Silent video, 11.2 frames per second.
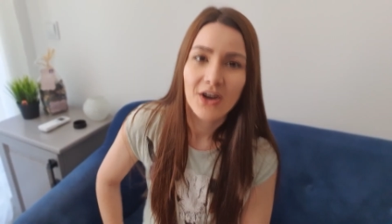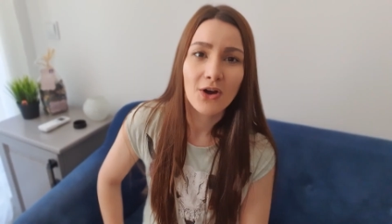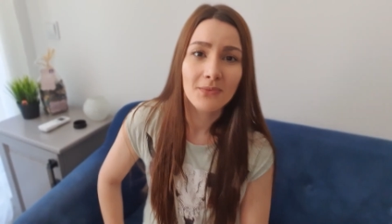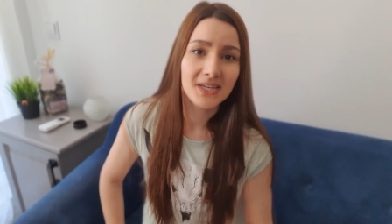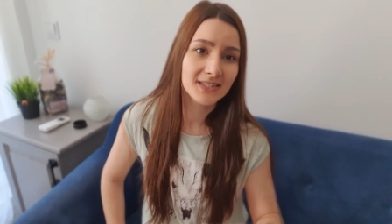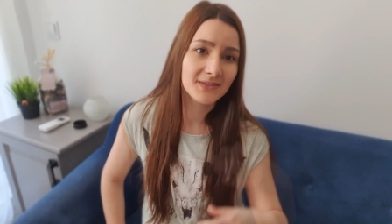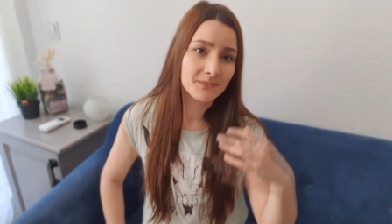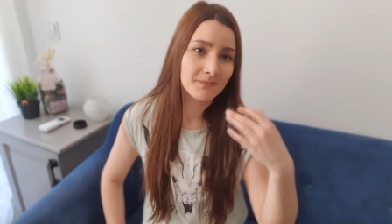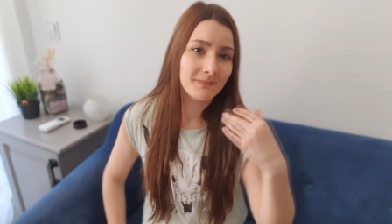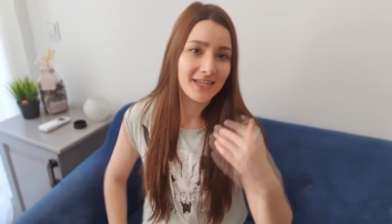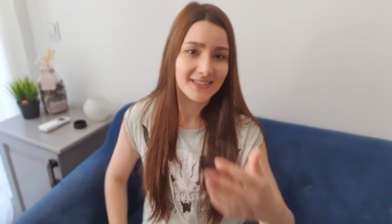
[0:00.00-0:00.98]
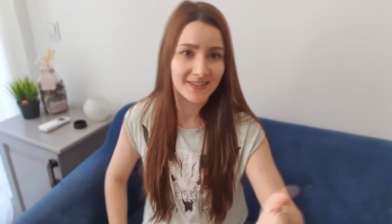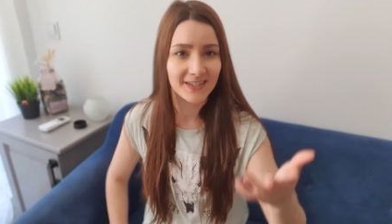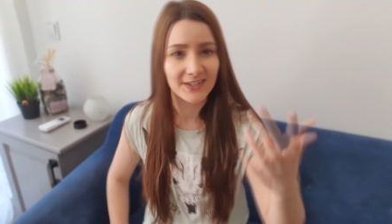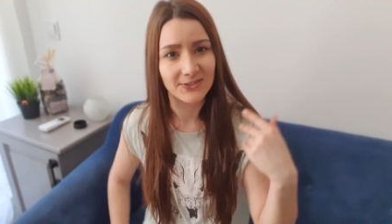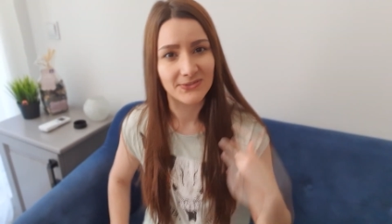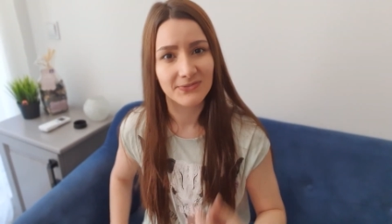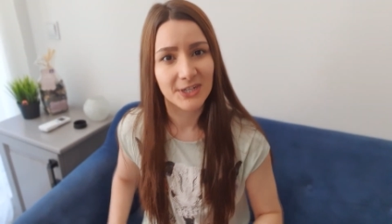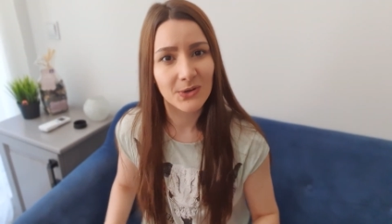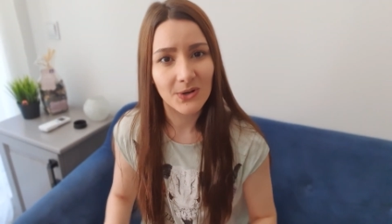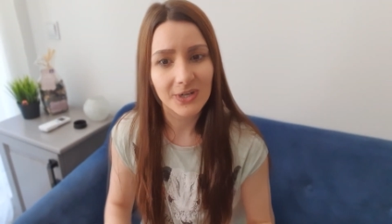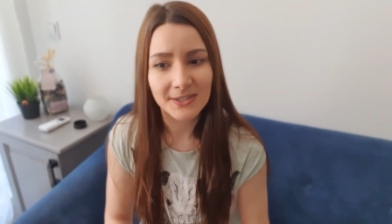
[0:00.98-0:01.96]
OBS basically couldn't
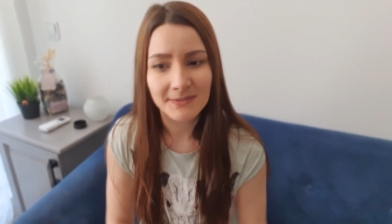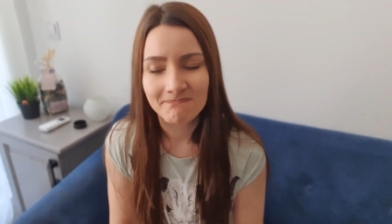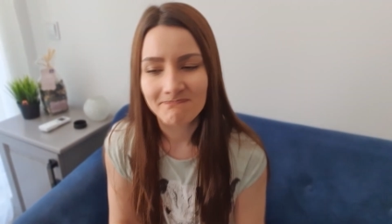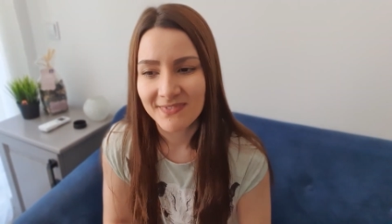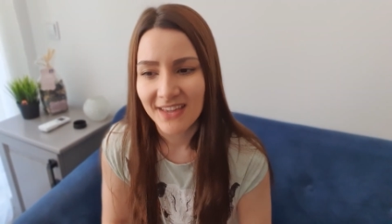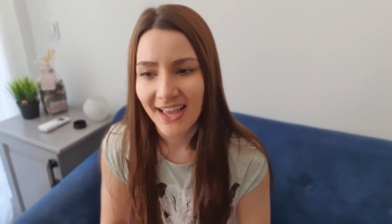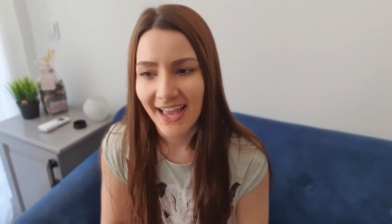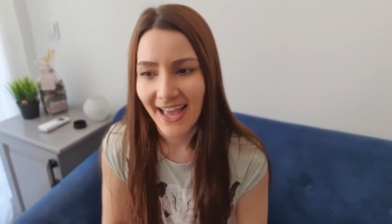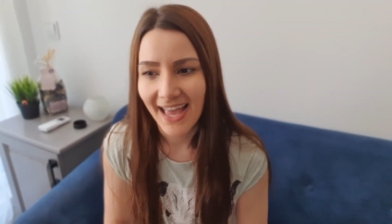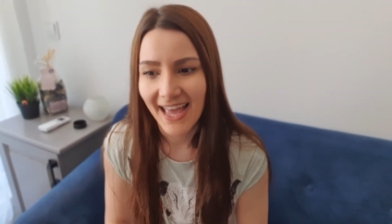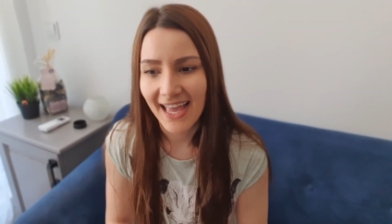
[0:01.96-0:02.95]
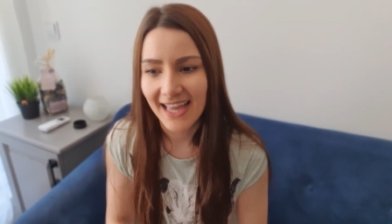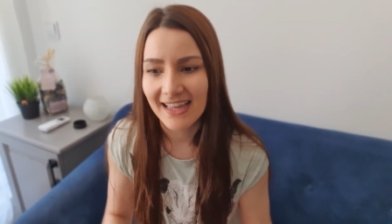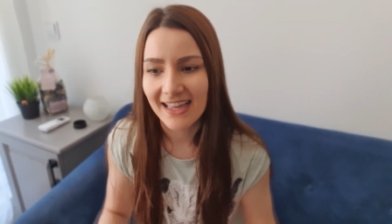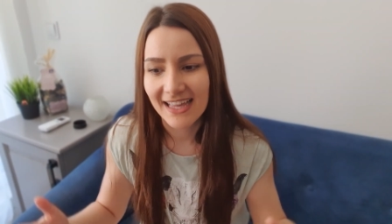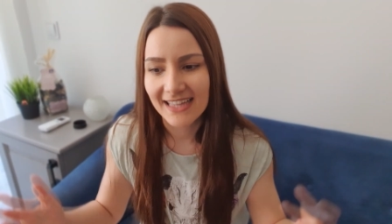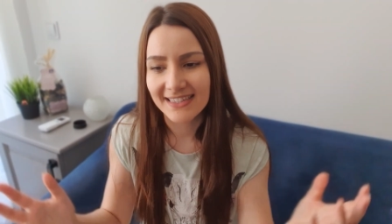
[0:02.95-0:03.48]
record, and